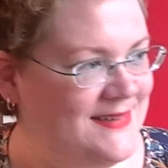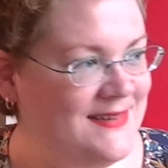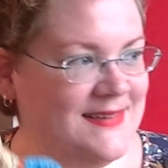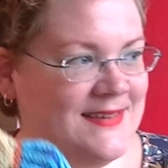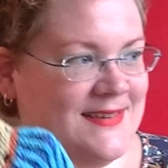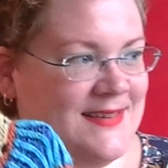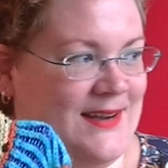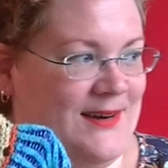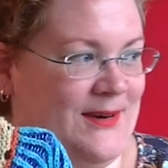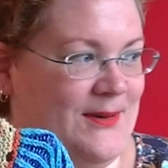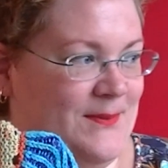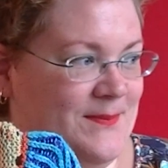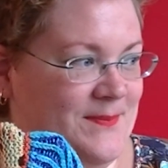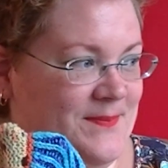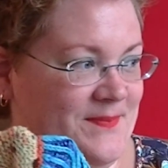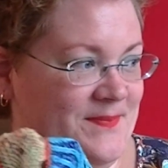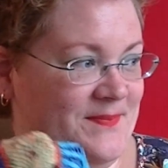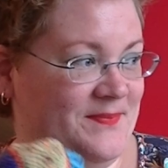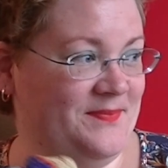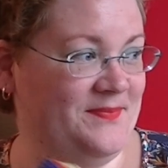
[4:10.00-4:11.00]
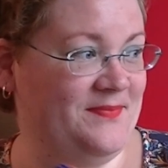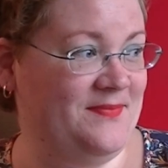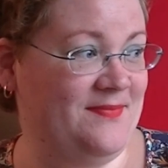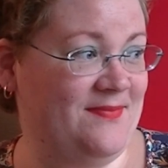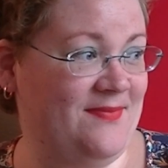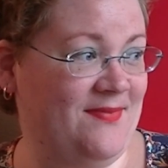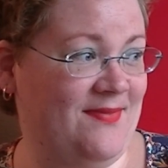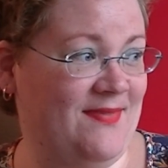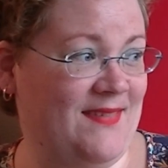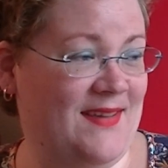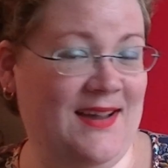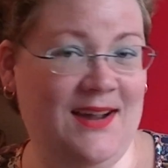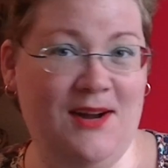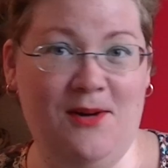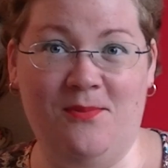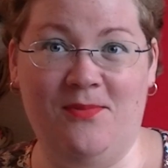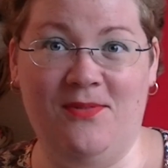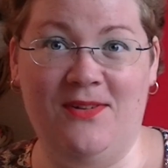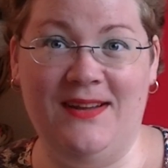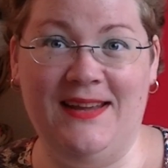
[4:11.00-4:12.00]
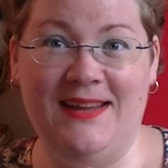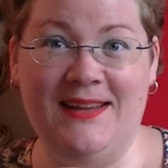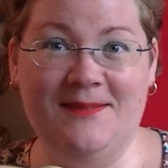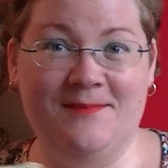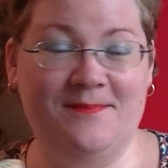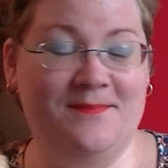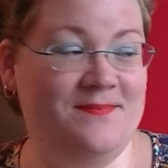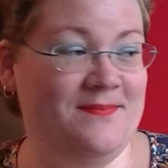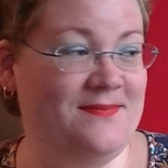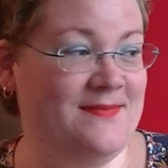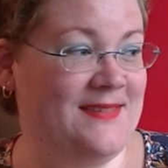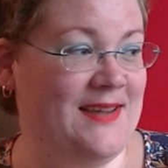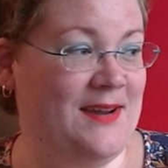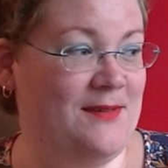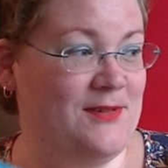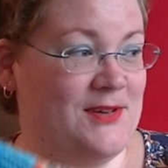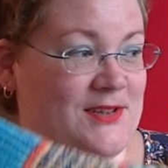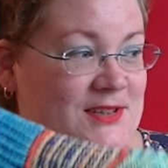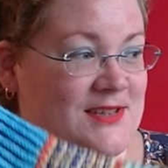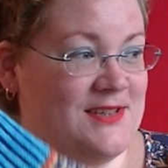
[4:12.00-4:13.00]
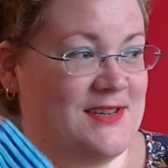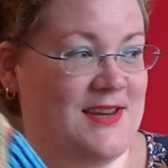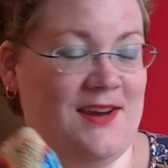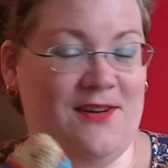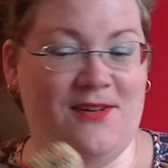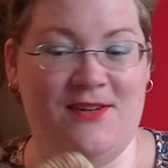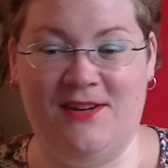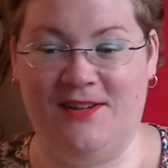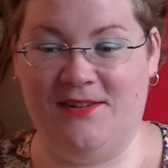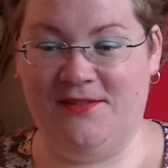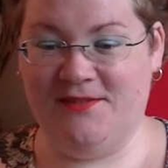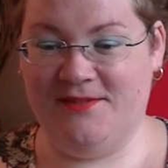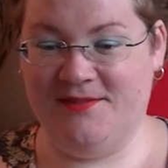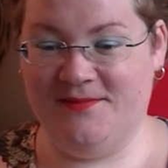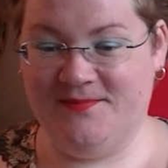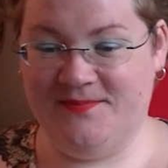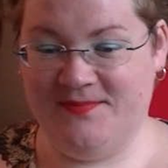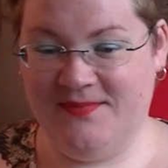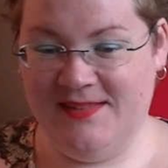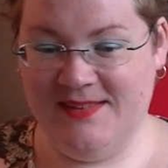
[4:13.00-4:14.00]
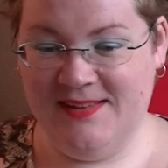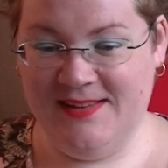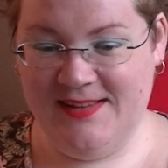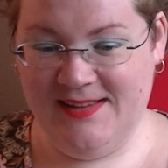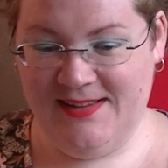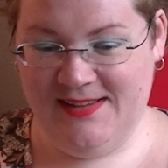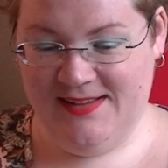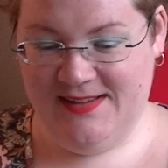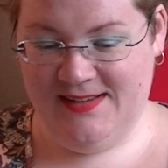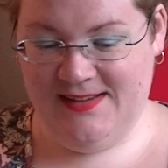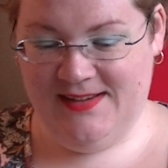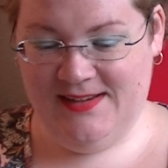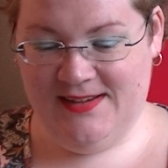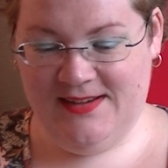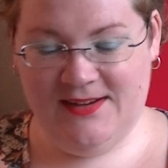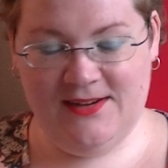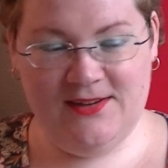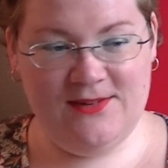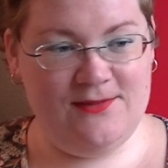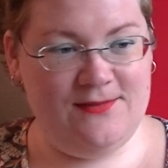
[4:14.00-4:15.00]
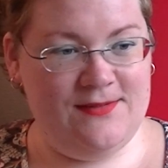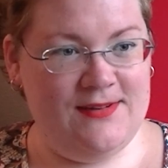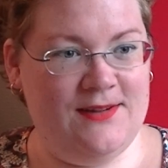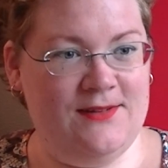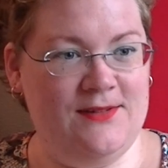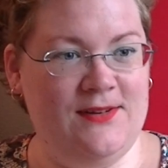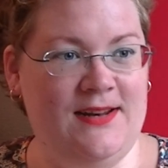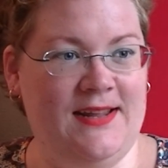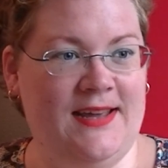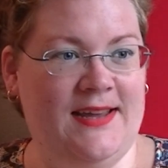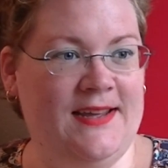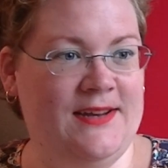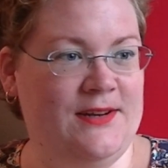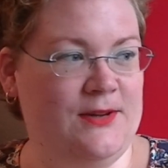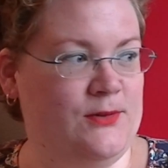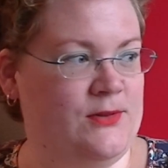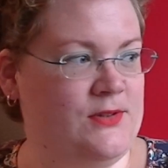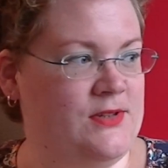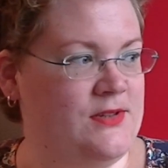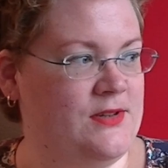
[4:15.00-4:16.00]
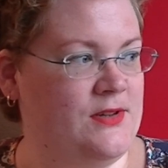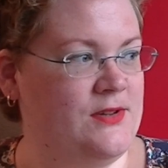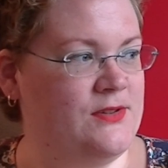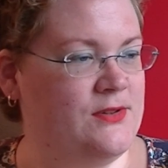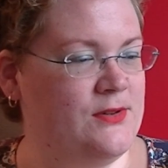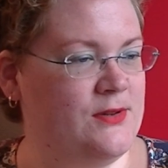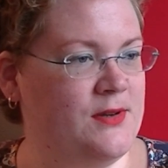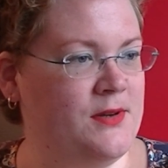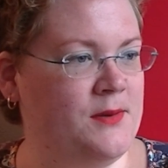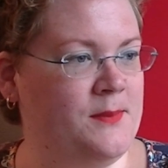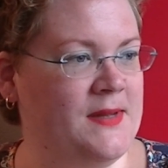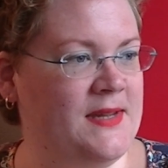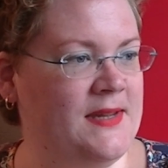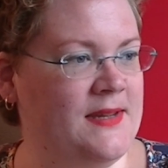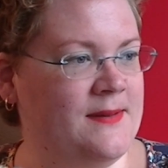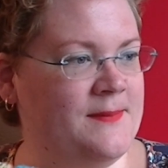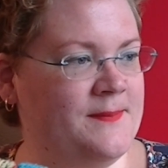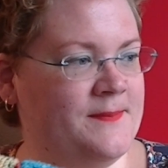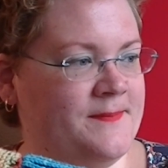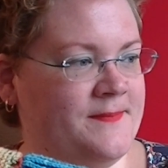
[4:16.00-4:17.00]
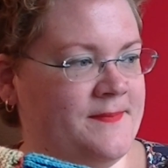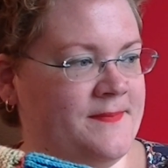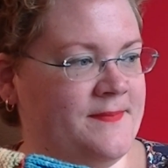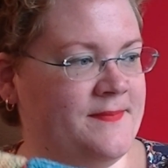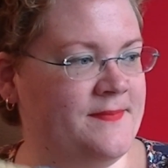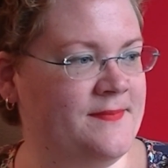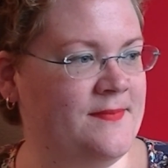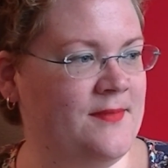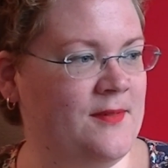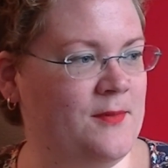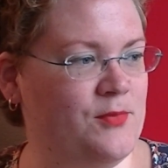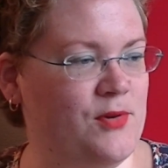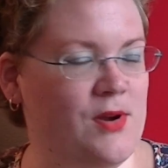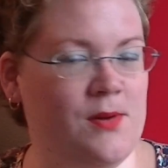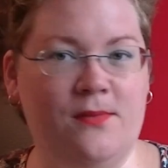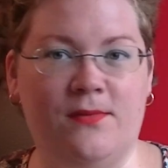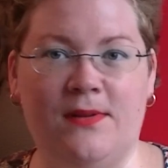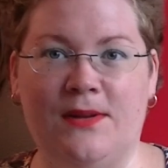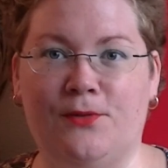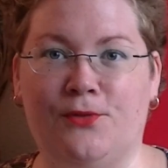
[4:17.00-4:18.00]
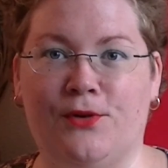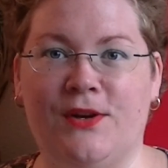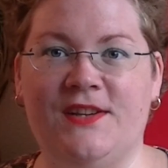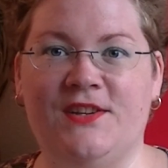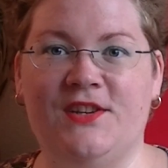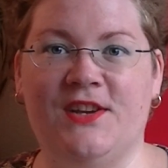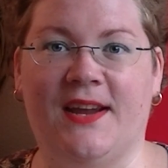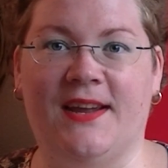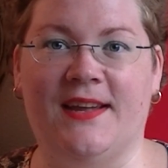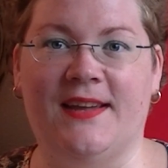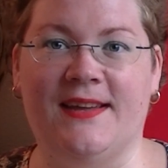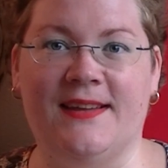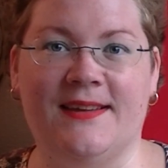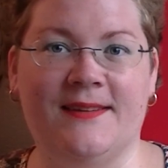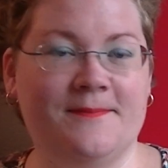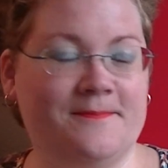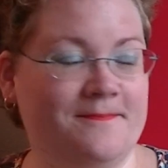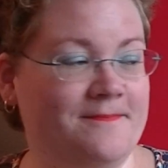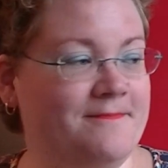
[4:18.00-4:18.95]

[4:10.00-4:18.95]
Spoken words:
So, hopefully that was a scare enough. Oh, now the Leia nose is also coming. Probably rechecking.